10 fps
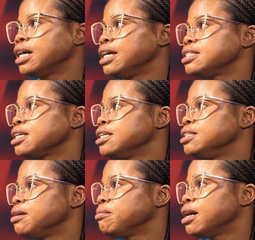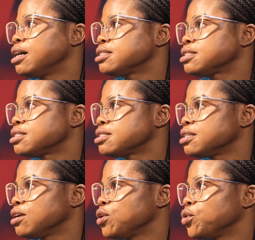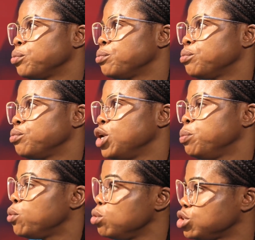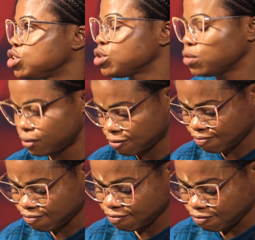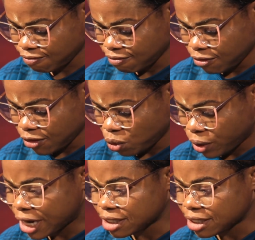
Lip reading: I take them as a push. When